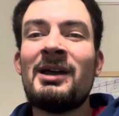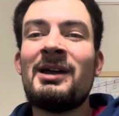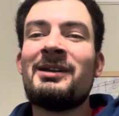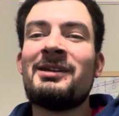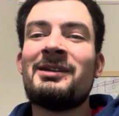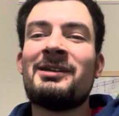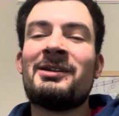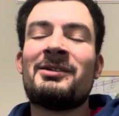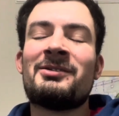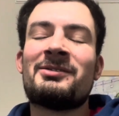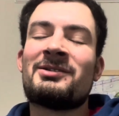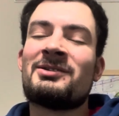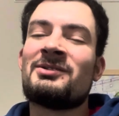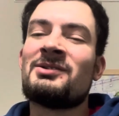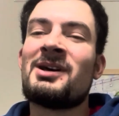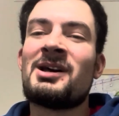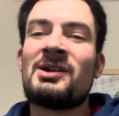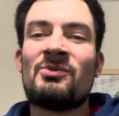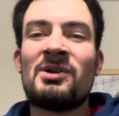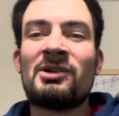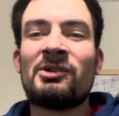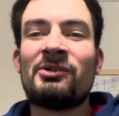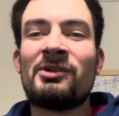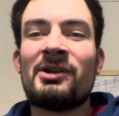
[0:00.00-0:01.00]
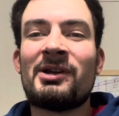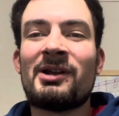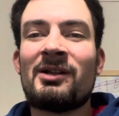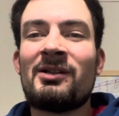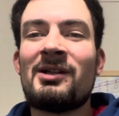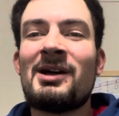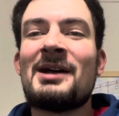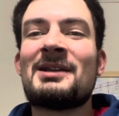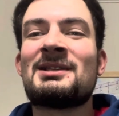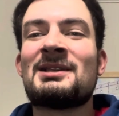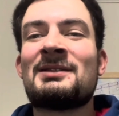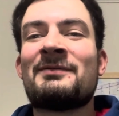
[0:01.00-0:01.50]
There's a lot of 1 credit
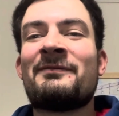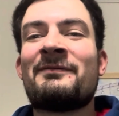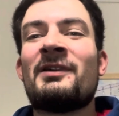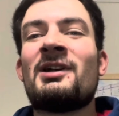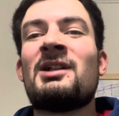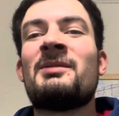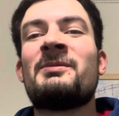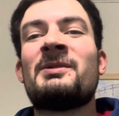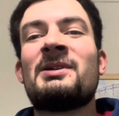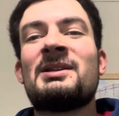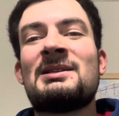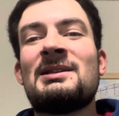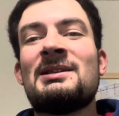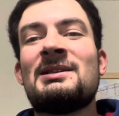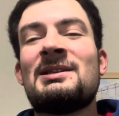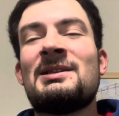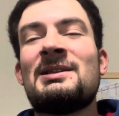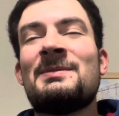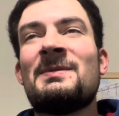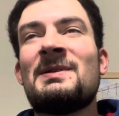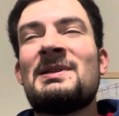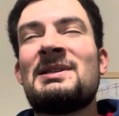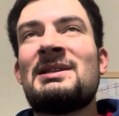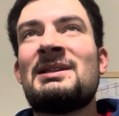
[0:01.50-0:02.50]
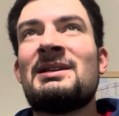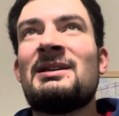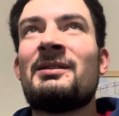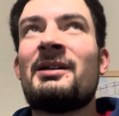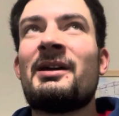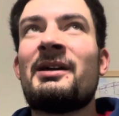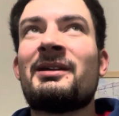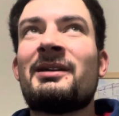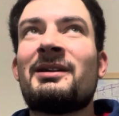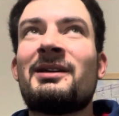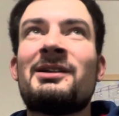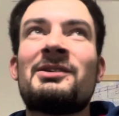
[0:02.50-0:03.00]
classes available at CCBC,
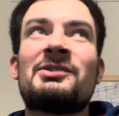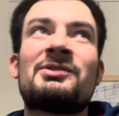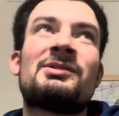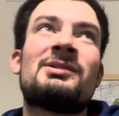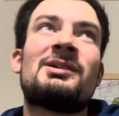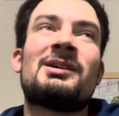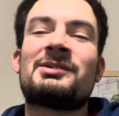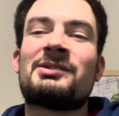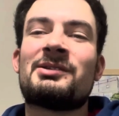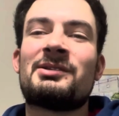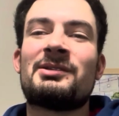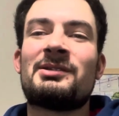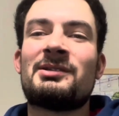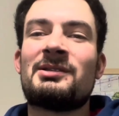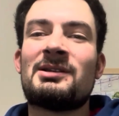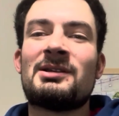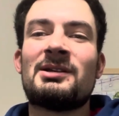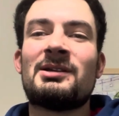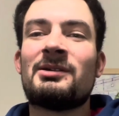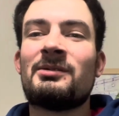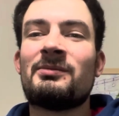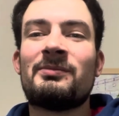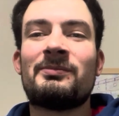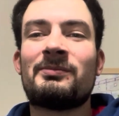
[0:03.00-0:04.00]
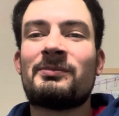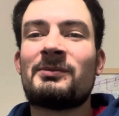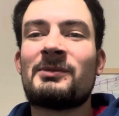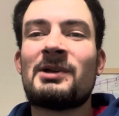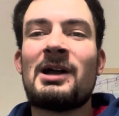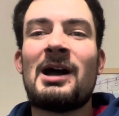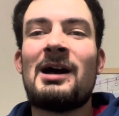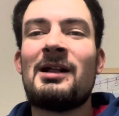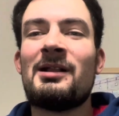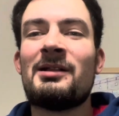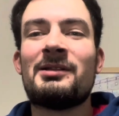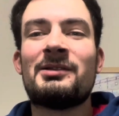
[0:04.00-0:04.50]
like Introduction to
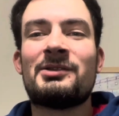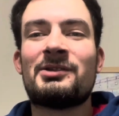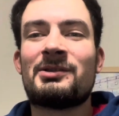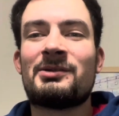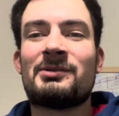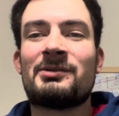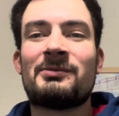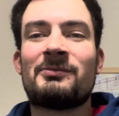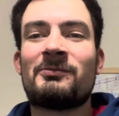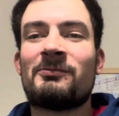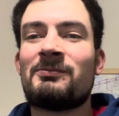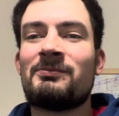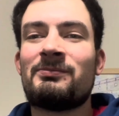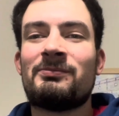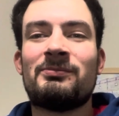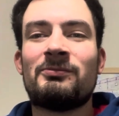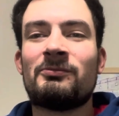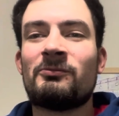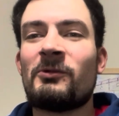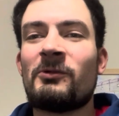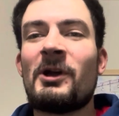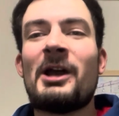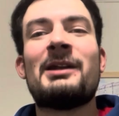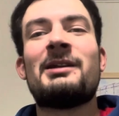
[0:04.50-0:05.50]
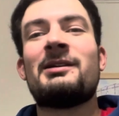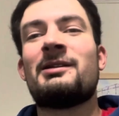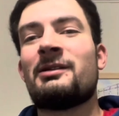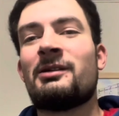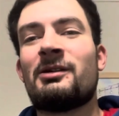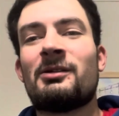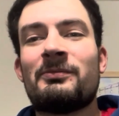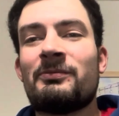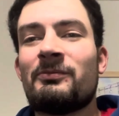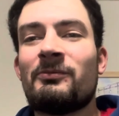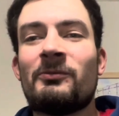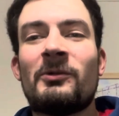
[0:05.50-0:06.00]
College Writing
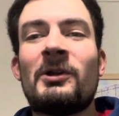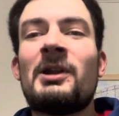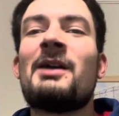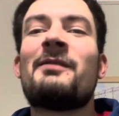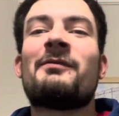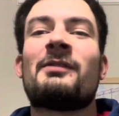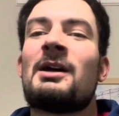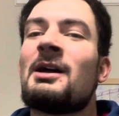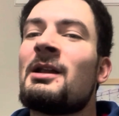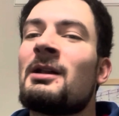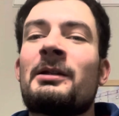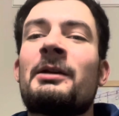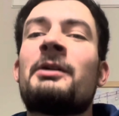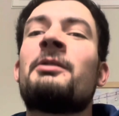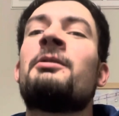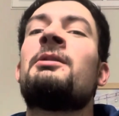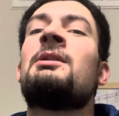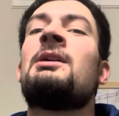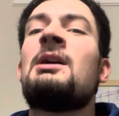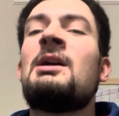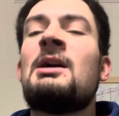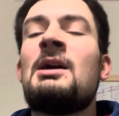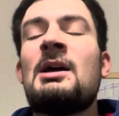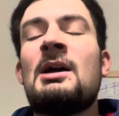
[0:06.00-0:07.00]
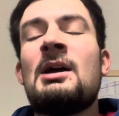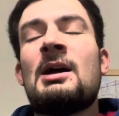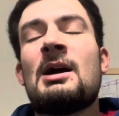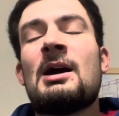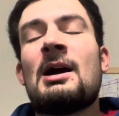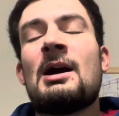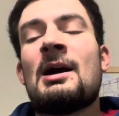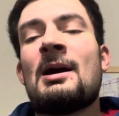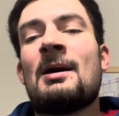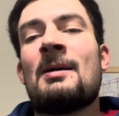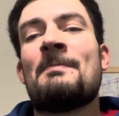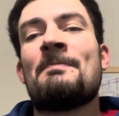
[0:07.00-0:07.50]
or whatever, I don't know.
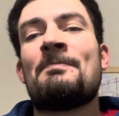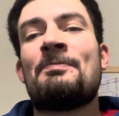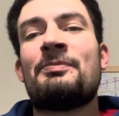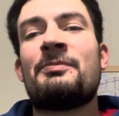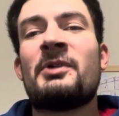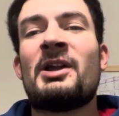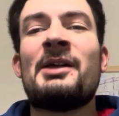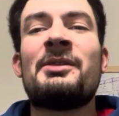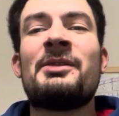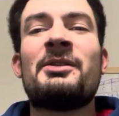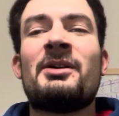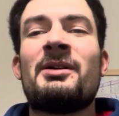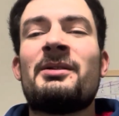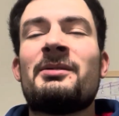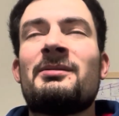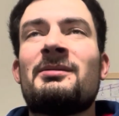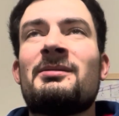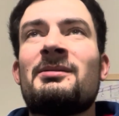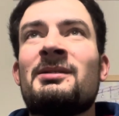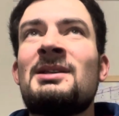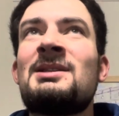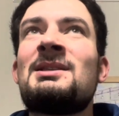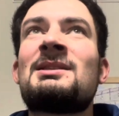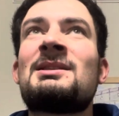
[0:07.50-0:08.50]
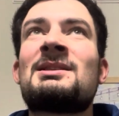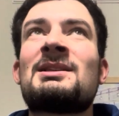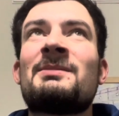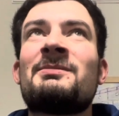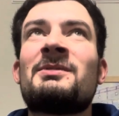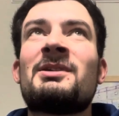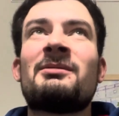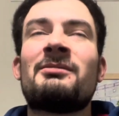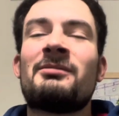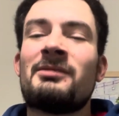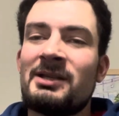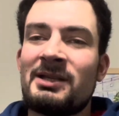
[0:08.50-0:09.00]
But I thought this is something
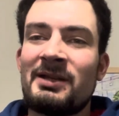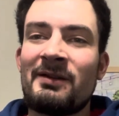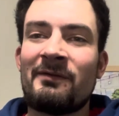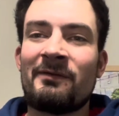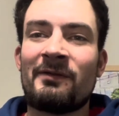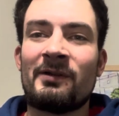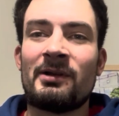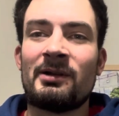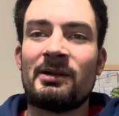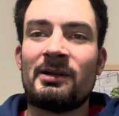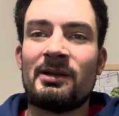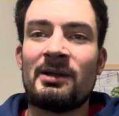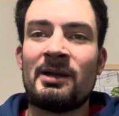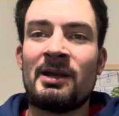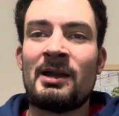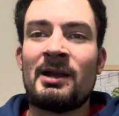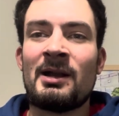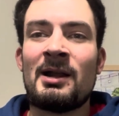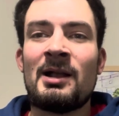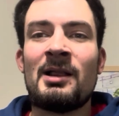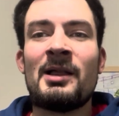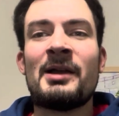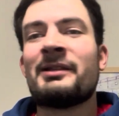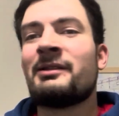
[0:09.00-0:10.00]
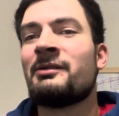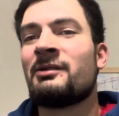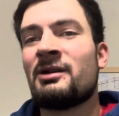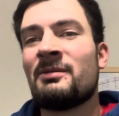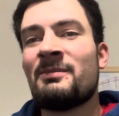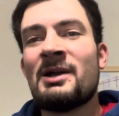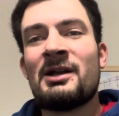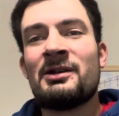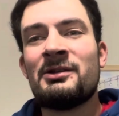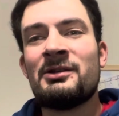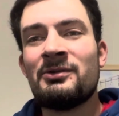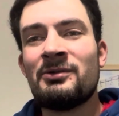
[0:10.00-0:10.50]
really different, and I like learning
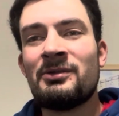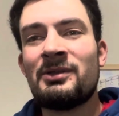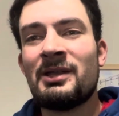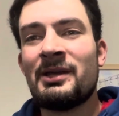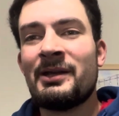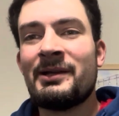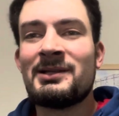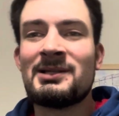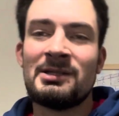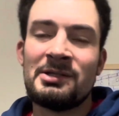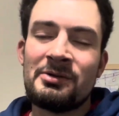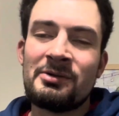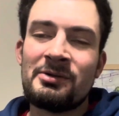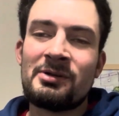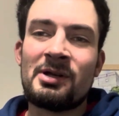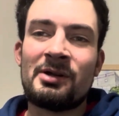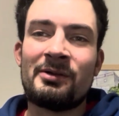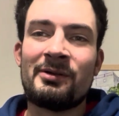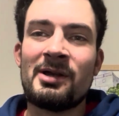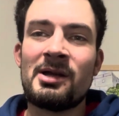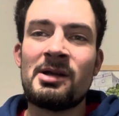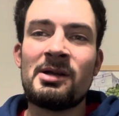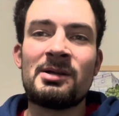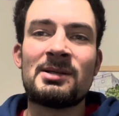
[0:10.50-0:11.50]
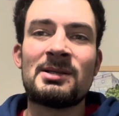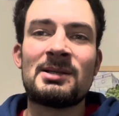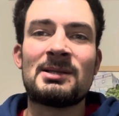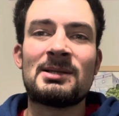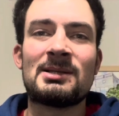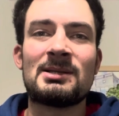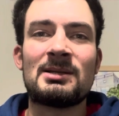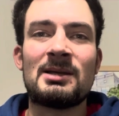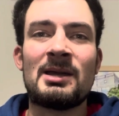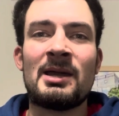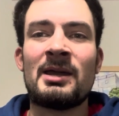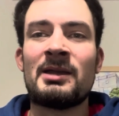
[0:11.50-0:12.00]
about new things and new careers.
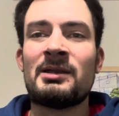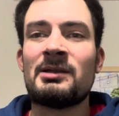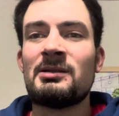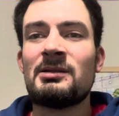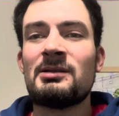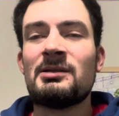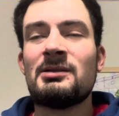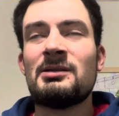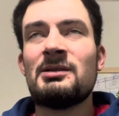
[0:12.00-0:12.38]
And,